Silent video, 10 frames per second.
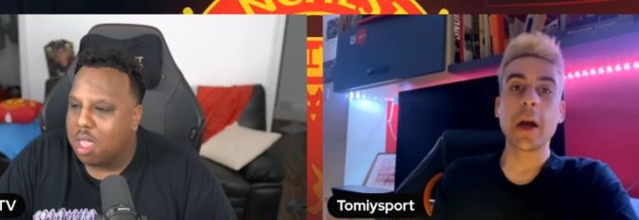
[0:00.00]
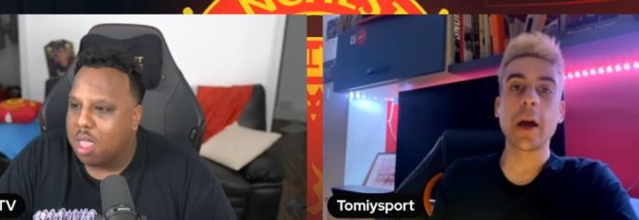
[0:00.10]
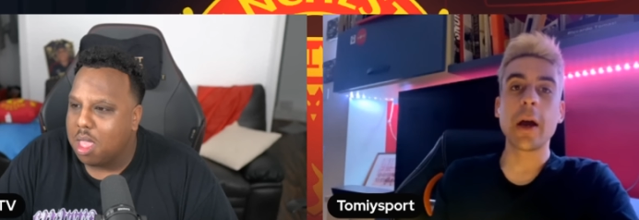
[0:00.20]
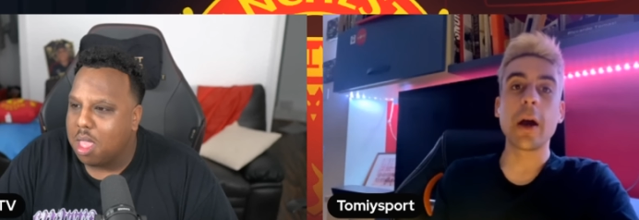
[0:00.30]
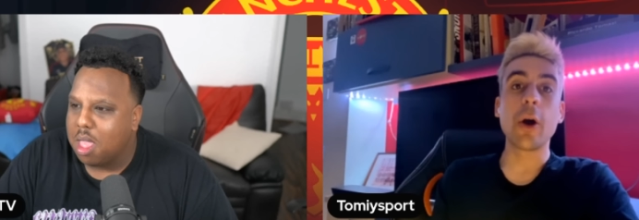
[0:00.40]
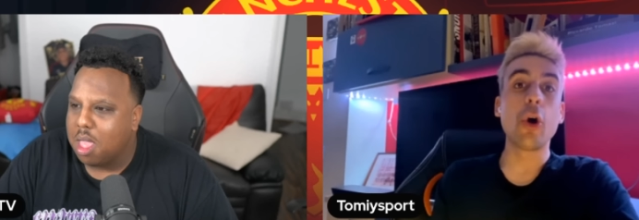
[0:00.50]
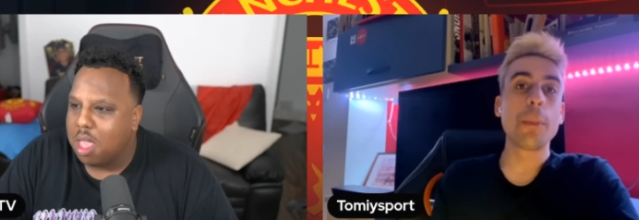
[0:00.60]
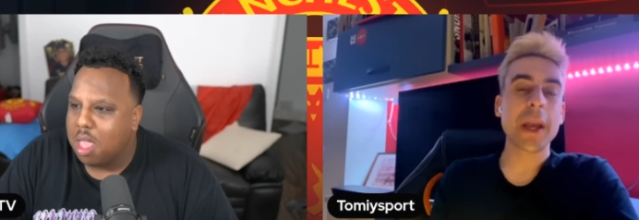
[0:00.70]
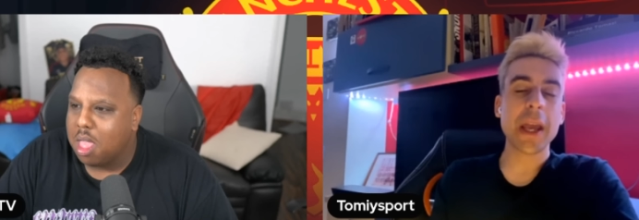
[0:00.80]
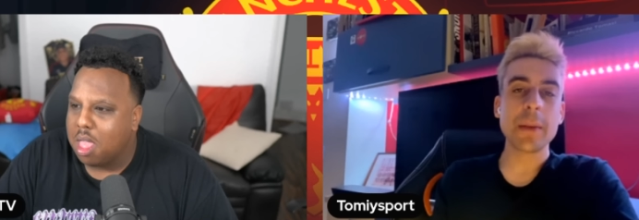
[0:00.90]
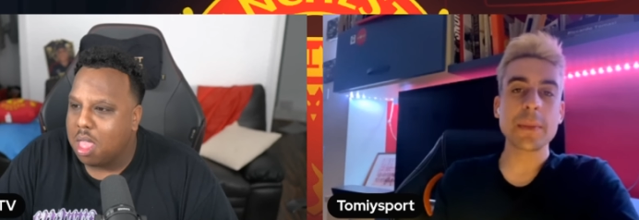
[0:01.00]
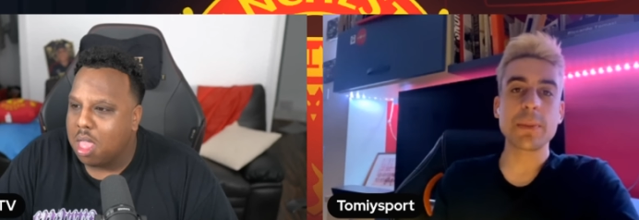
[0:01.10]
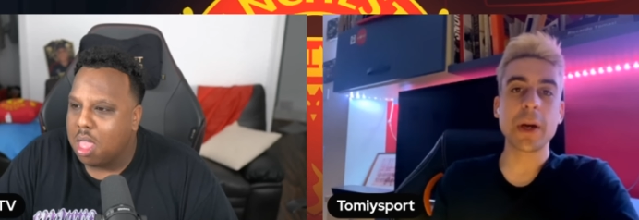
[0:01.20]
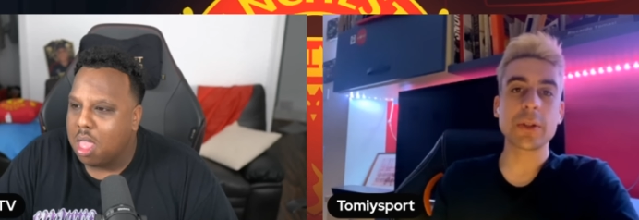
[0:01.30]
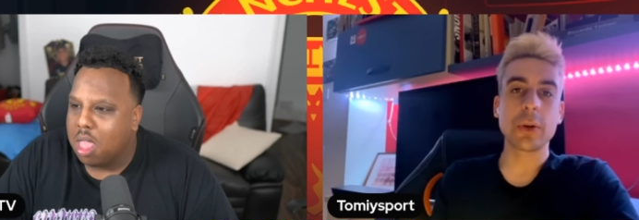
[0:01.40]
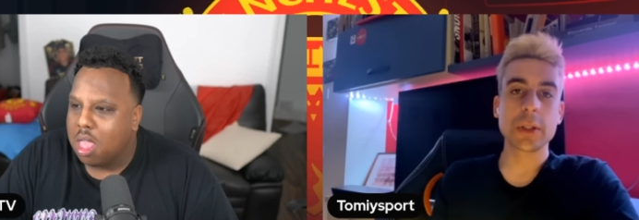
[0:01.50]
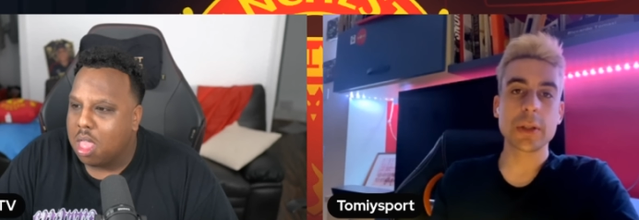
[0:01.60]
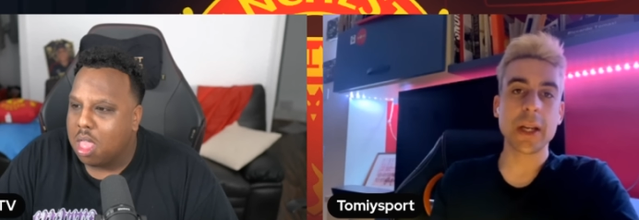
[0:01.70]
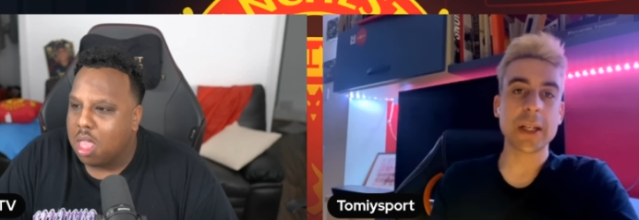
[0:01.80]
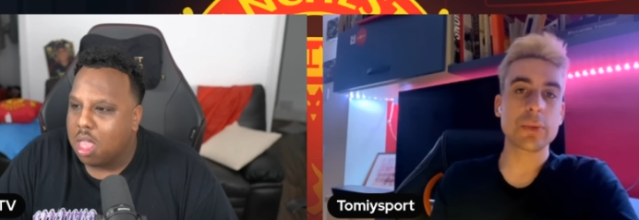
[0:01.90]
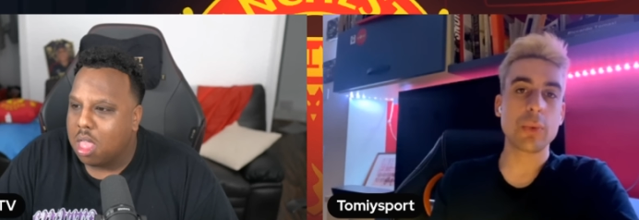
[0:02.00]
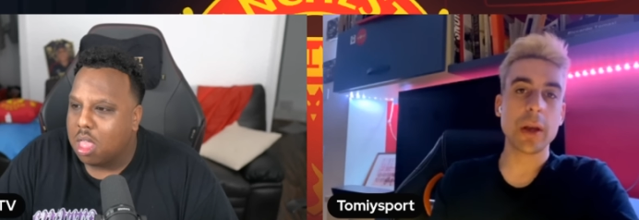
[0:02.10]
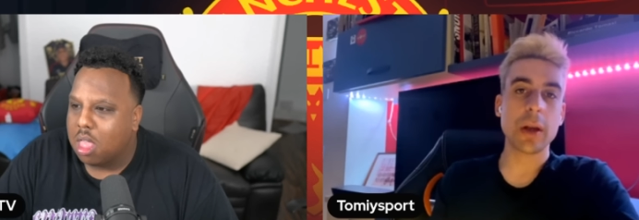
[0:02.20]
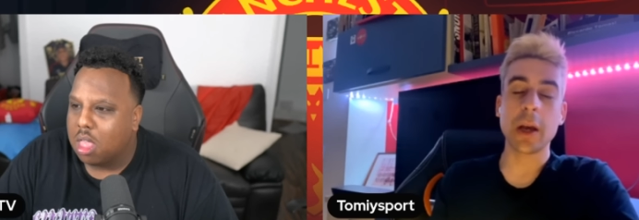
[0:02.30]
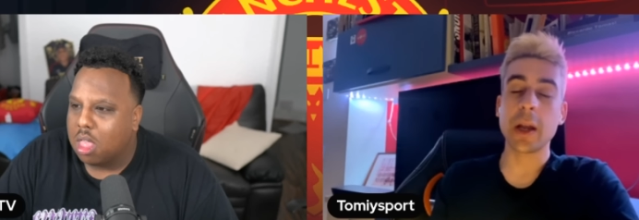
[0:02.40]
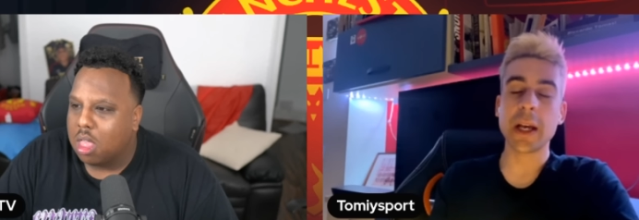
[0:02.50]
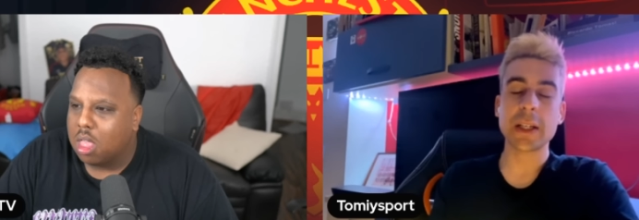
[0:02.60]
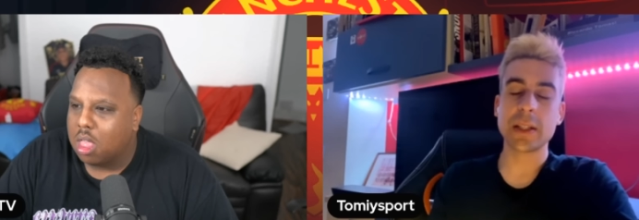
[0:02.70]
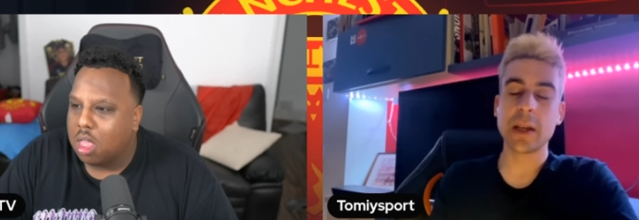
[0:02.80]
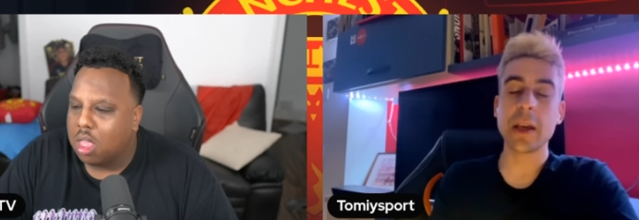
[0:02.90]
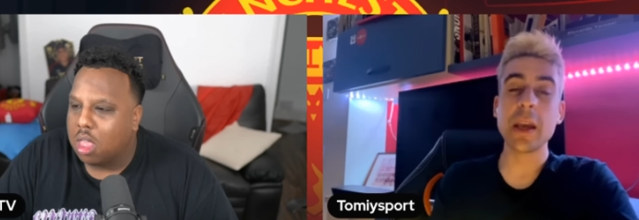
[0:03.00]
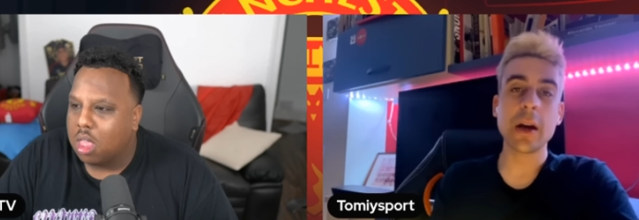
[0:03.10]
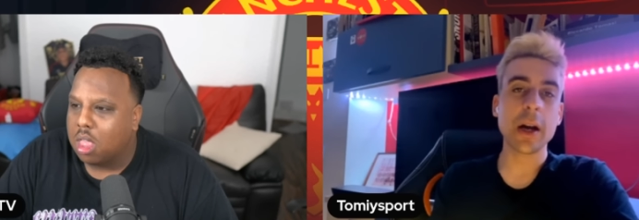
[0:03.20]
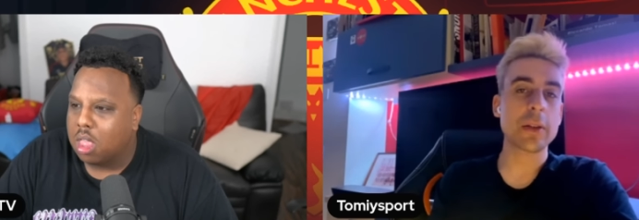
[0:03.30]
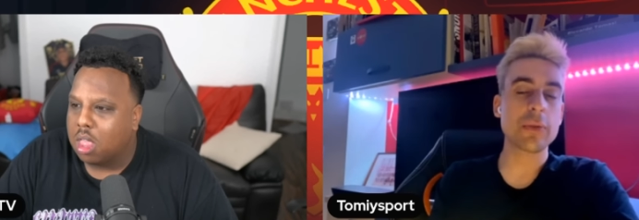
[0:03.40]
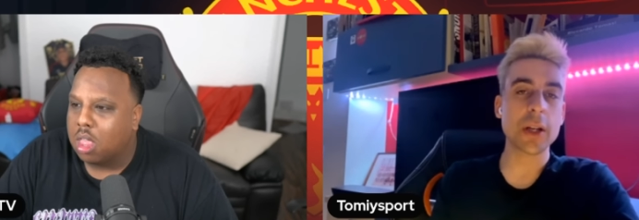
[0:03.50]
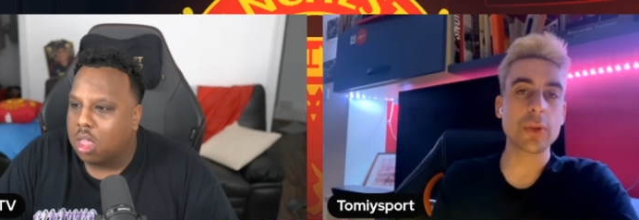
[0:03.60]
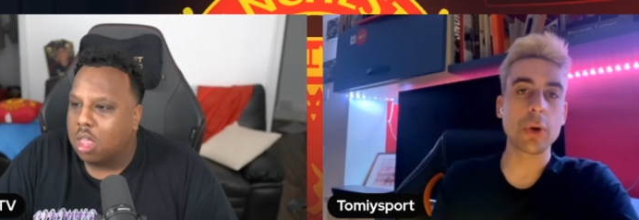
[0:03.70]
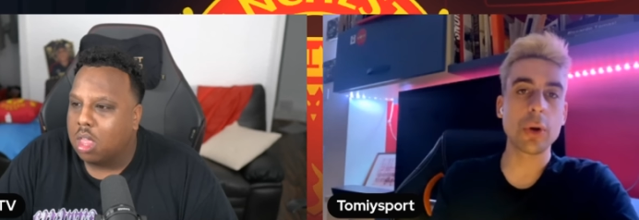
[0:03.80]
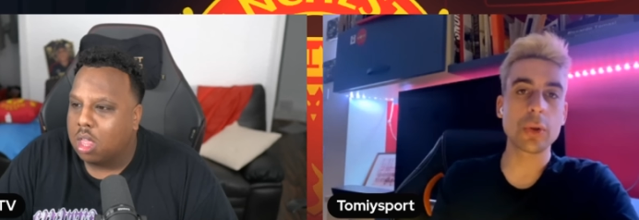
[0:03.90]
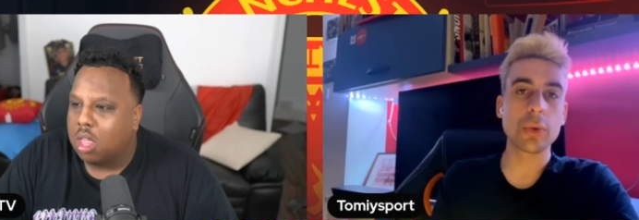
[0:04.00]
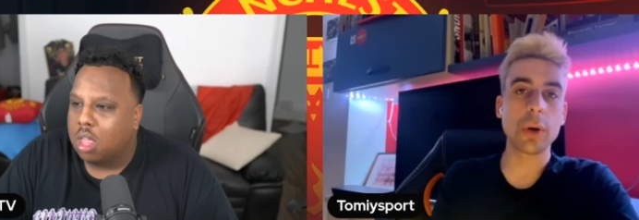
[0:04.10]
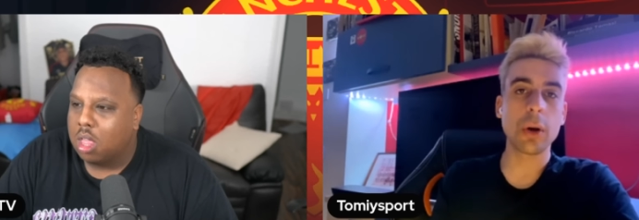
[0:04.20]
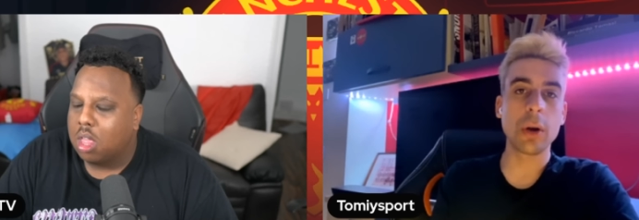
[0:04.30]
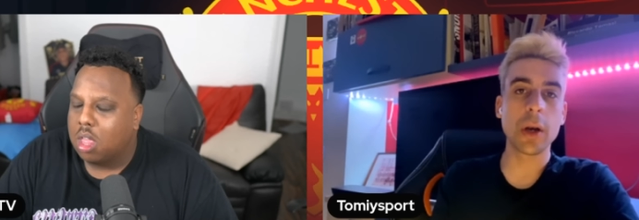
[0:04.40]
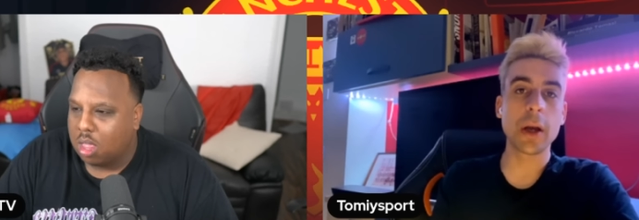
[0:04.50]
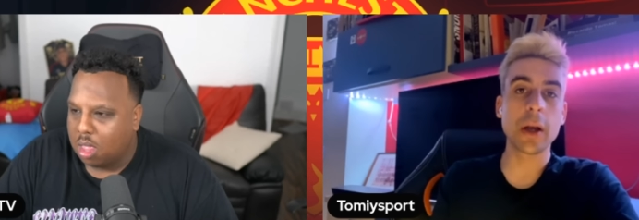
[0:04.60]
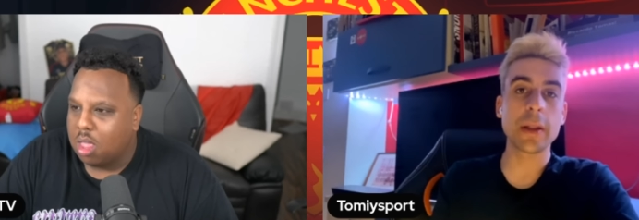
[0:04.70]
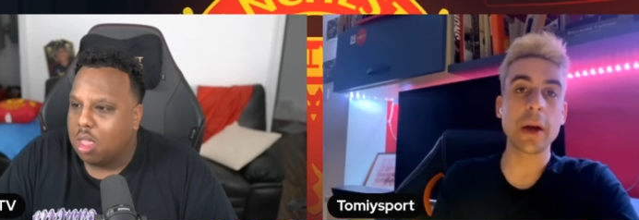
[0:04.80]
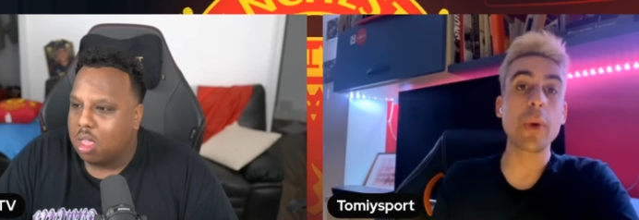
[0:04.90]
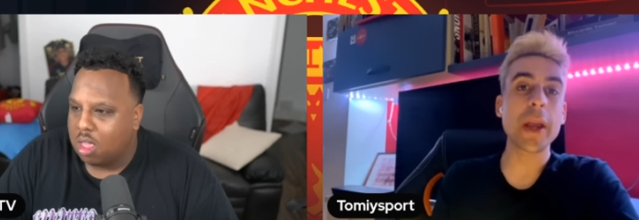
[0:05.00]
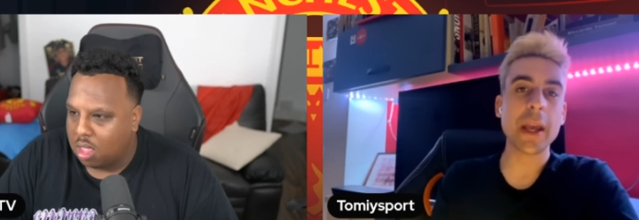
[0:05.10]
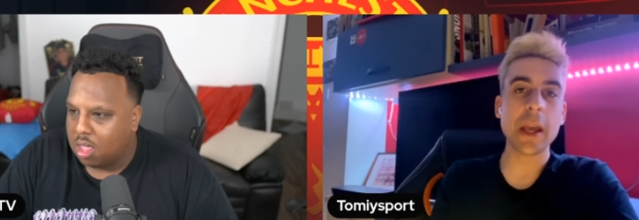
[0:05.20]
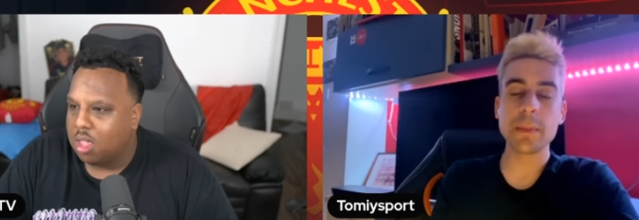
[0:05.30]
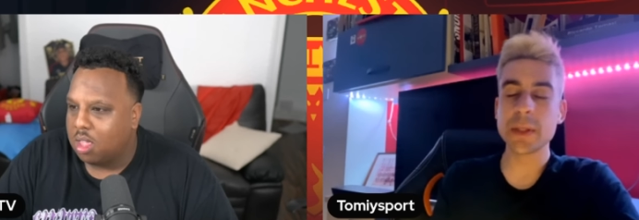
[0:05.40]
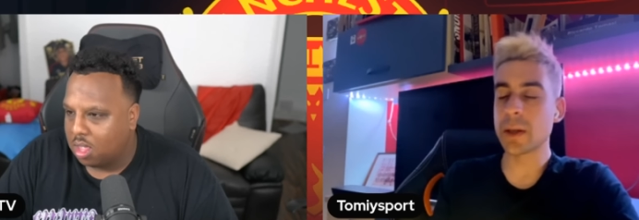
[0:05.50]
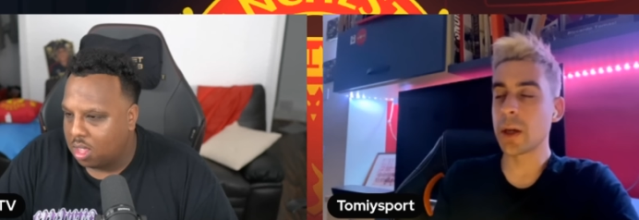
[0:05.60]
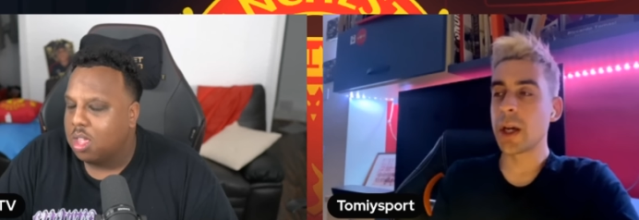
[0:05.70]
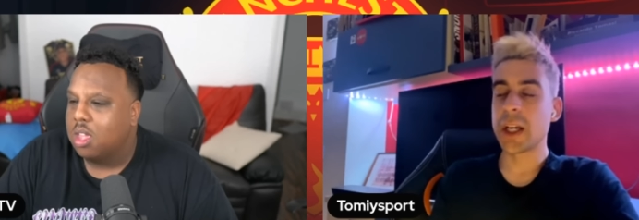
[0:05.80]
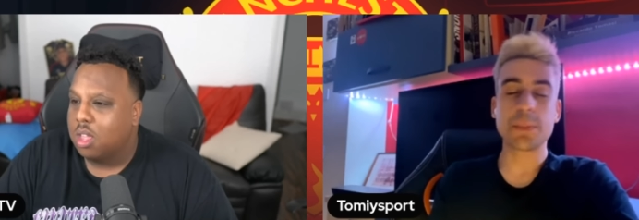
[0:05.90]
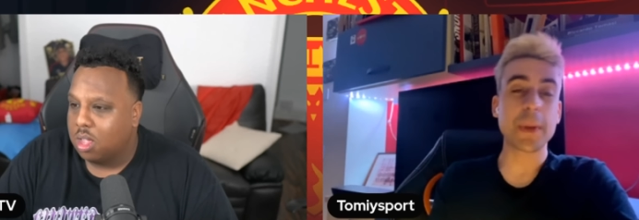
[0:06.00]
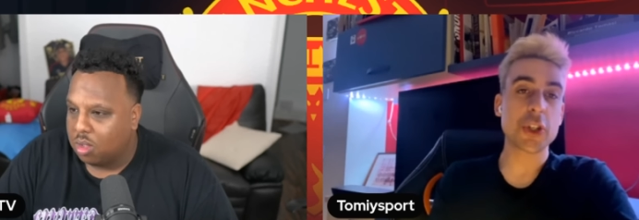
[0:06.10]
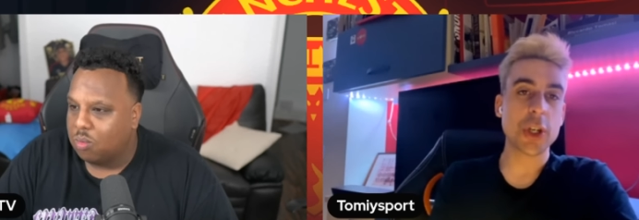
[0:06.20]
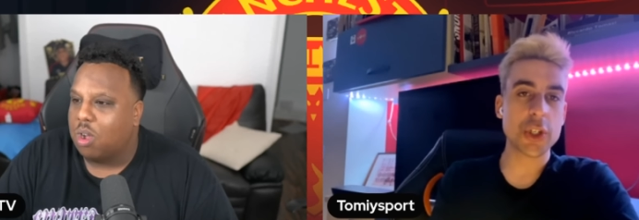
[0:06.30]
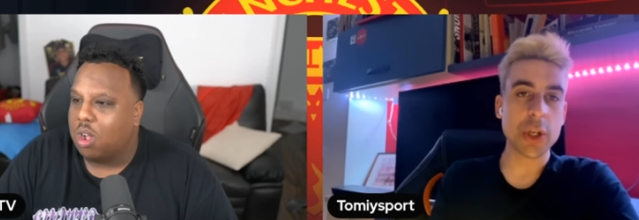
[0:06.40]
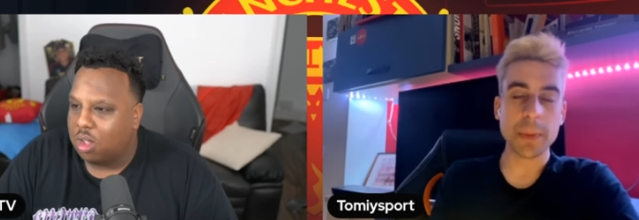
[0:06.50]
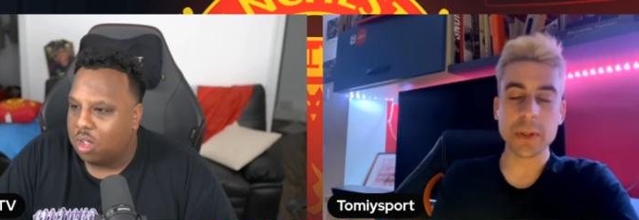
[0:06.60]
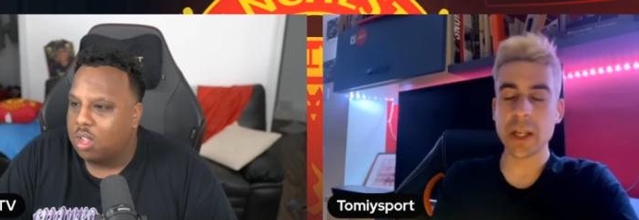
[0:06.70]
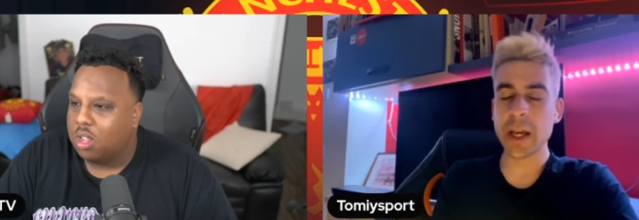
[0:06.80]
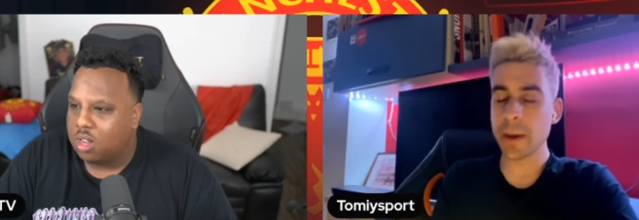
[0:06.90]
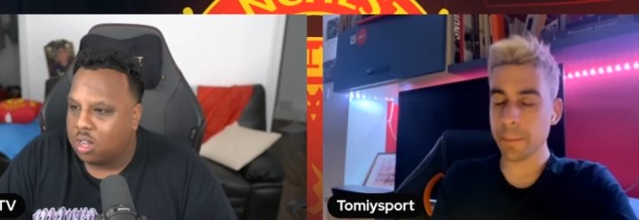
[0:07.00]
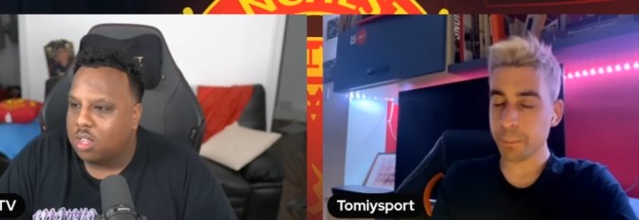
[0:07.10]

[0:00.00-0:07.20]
Speaker 1: uh, home games, but also next week, uh, next year, I try to go to all uh, the away games, especially wow. Champions League.